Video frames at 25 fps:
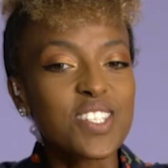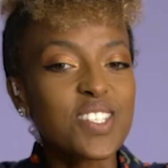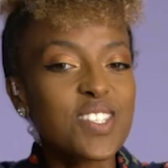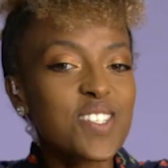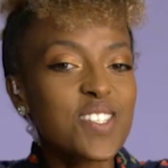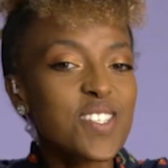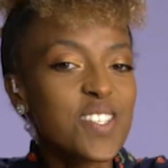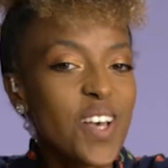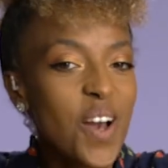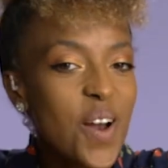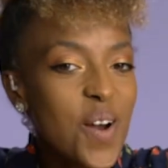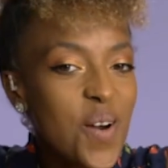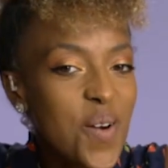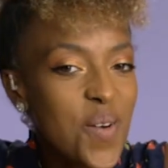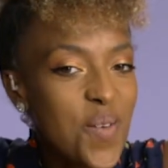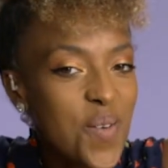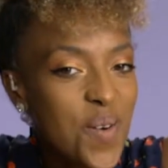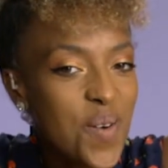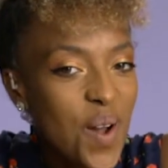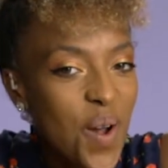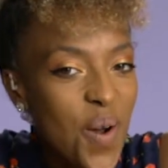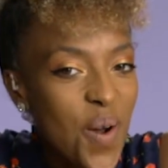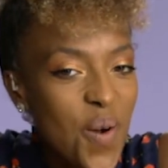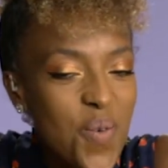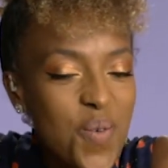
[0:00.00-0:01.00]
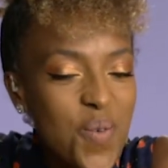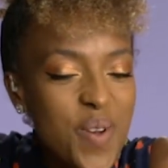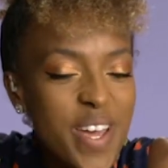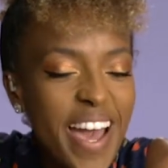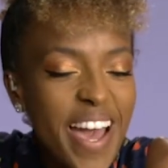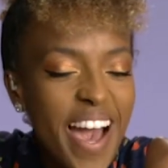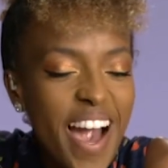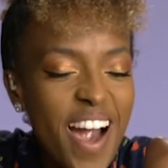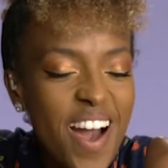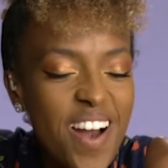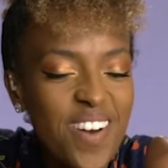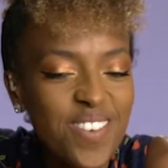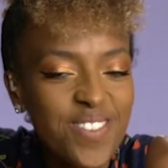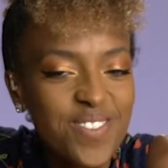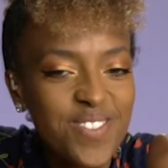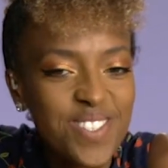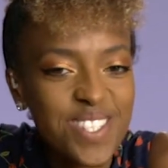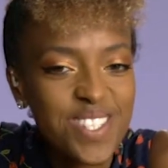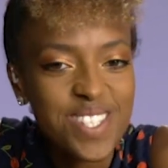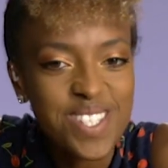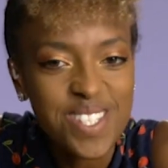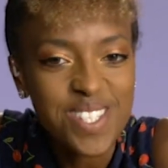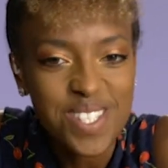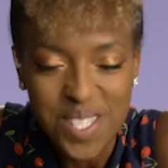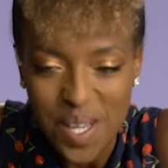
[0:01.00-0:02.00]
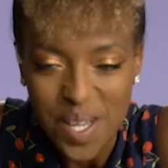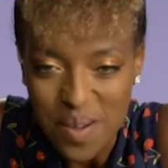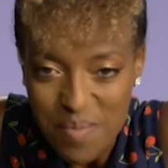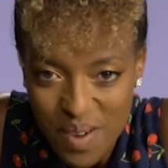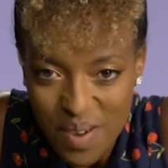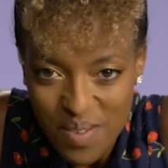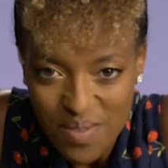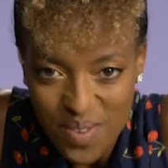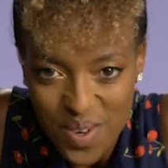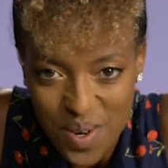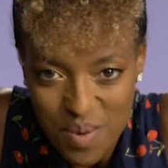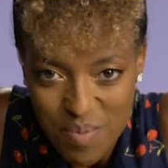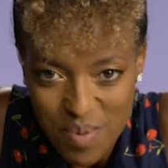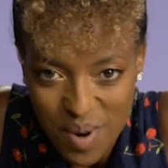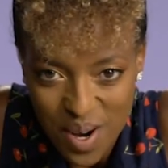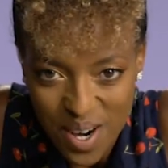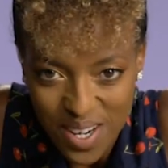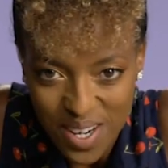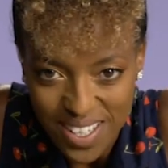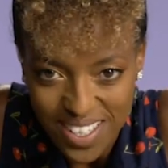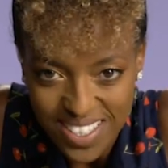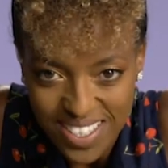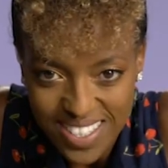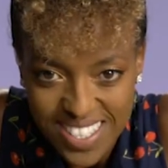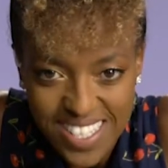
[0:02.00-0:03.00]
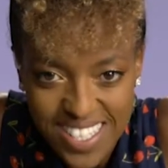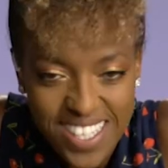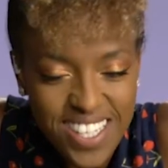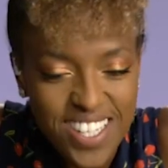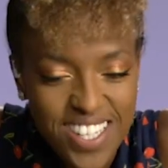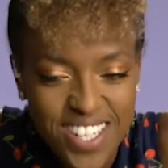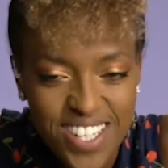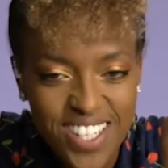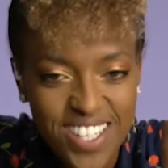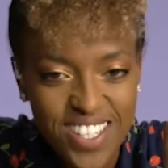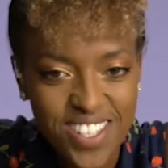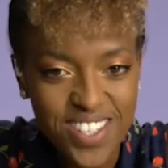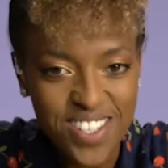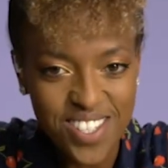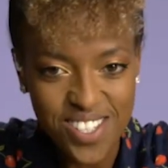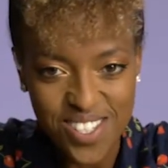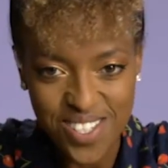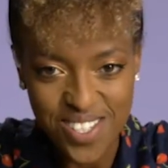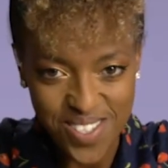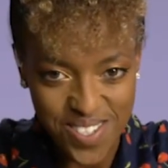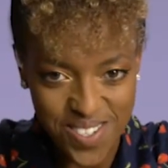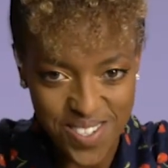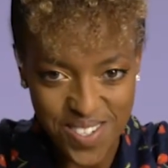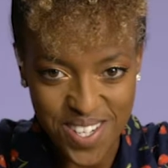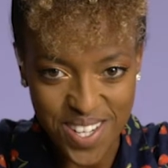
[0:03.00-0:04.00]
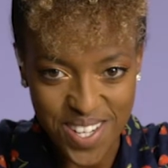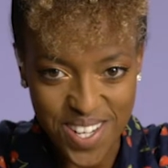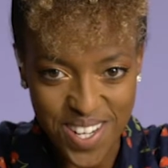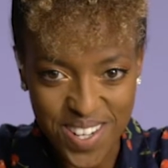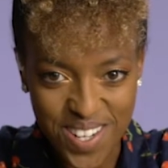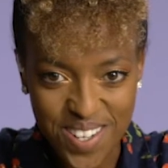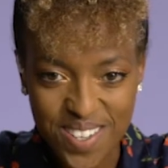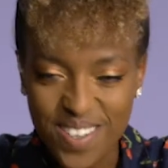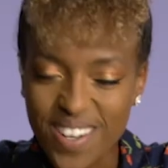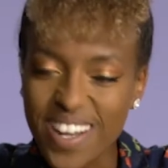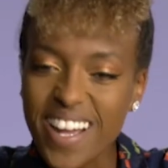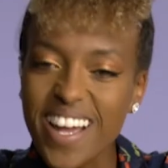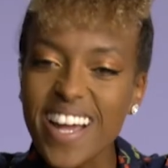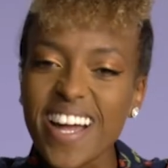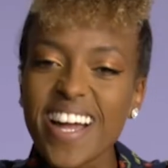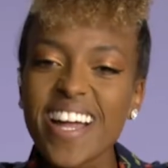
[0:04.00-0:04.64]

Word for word: So we have some of your products here in the studio.